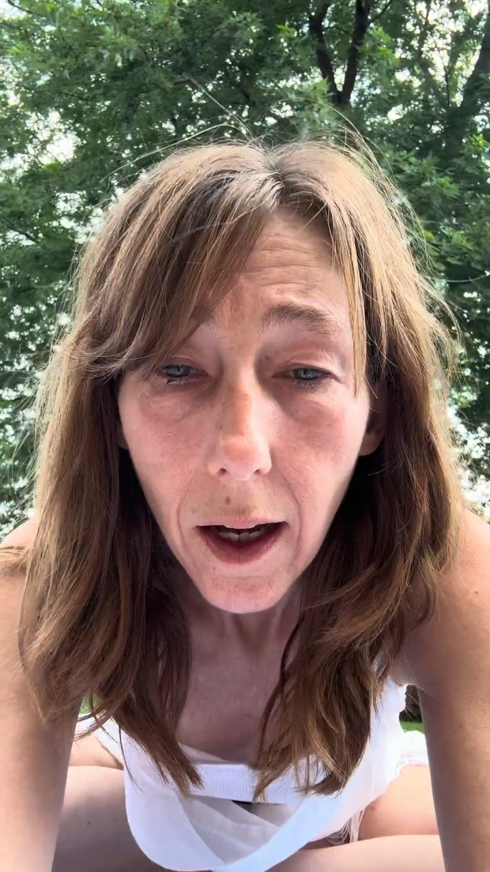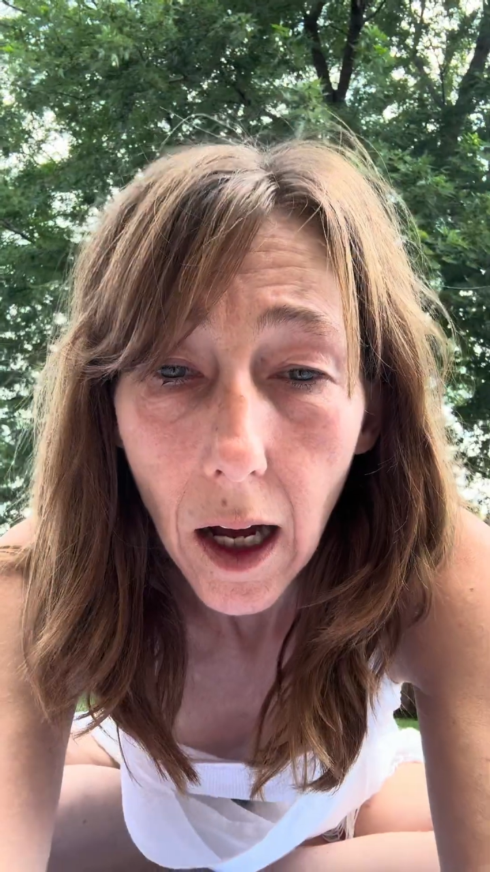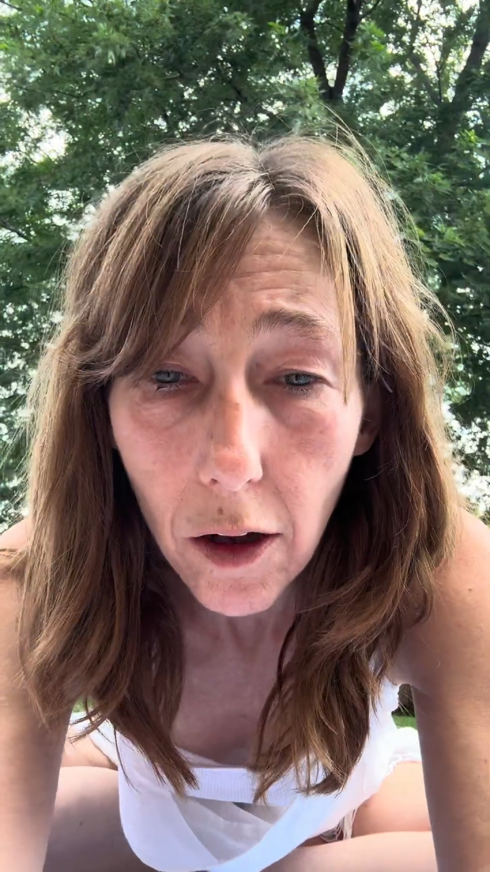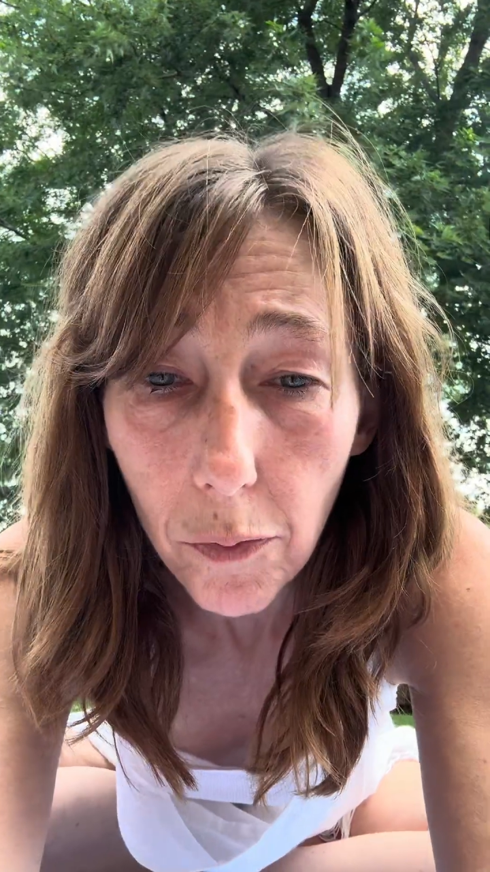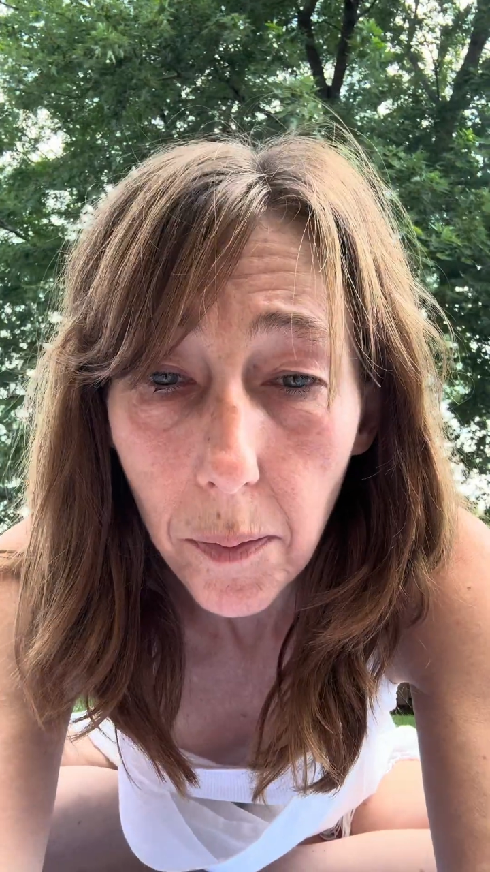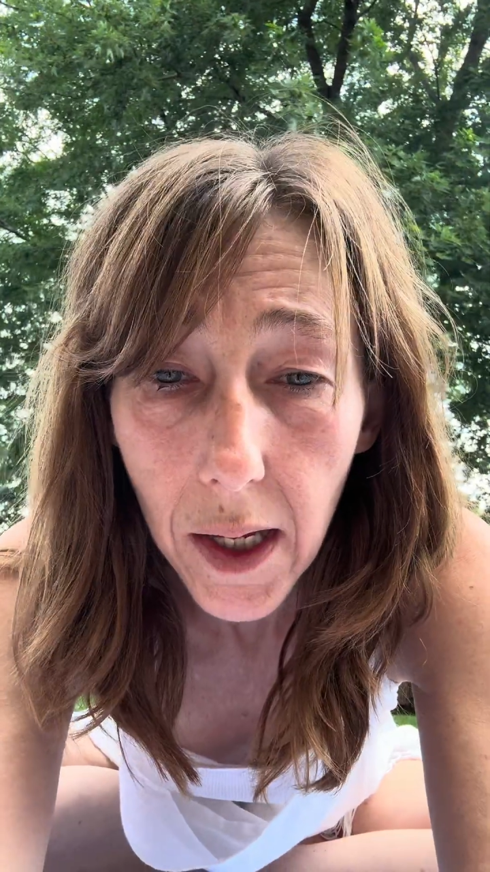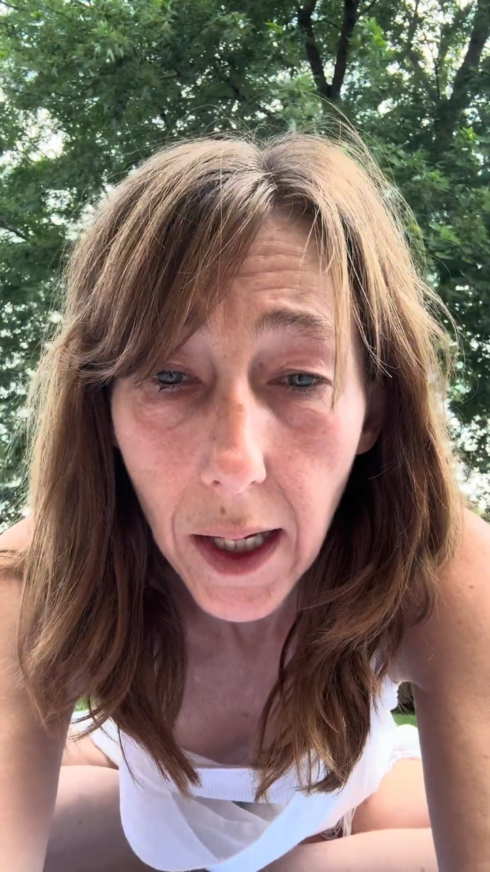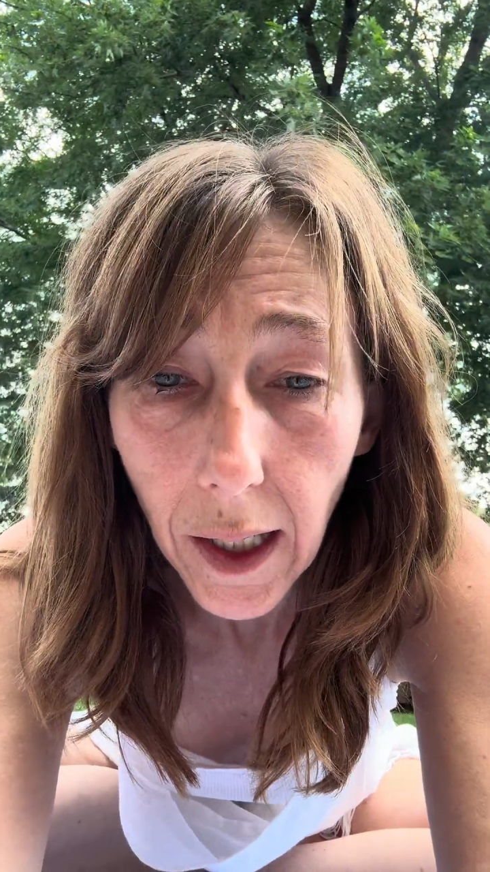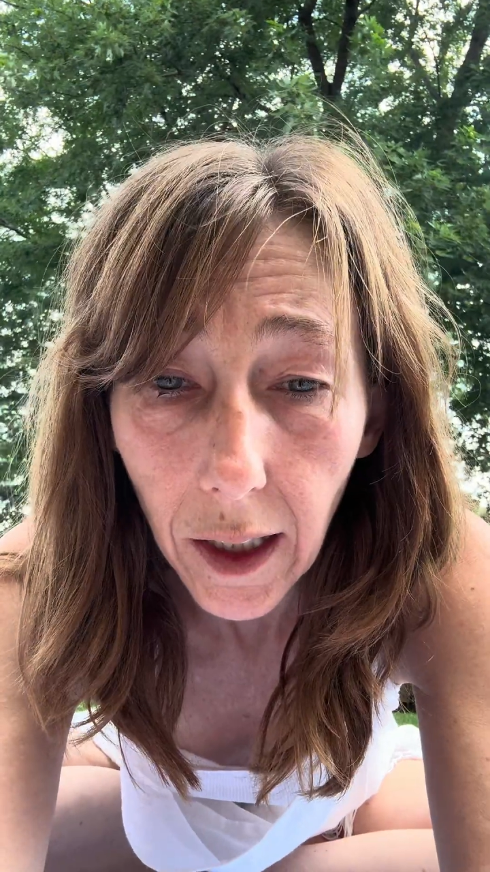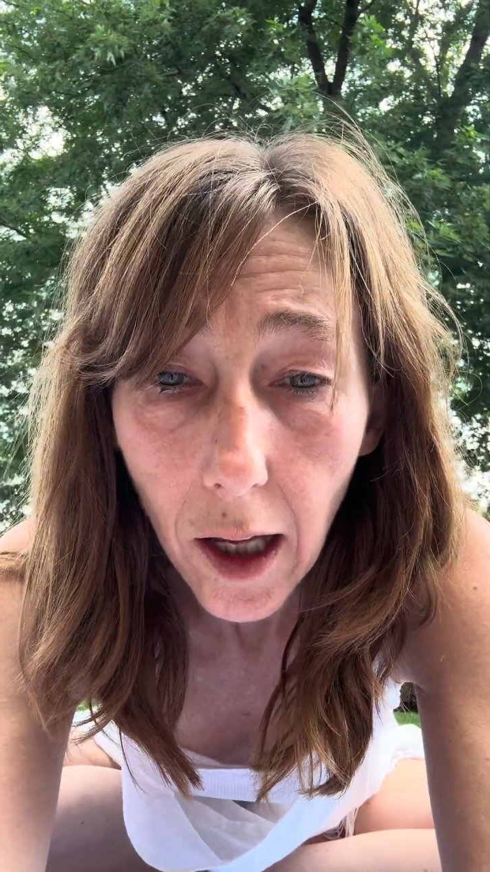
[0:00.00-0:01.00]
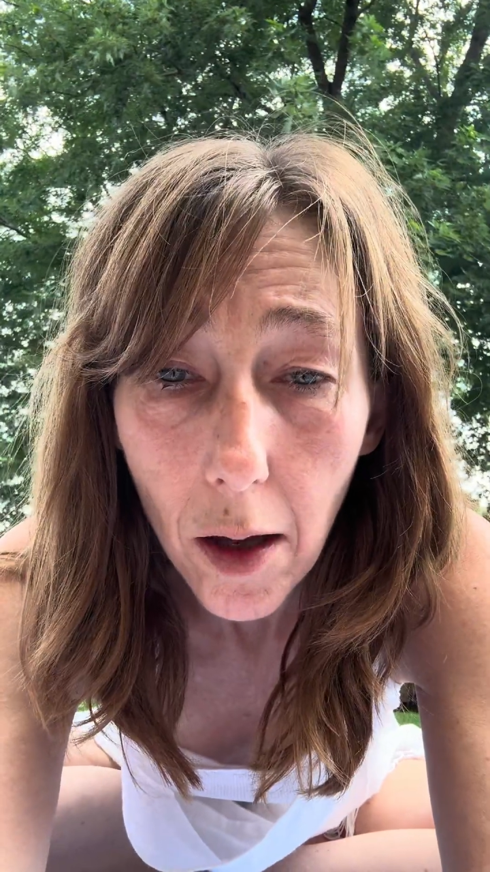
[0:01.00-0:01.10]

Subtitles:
of being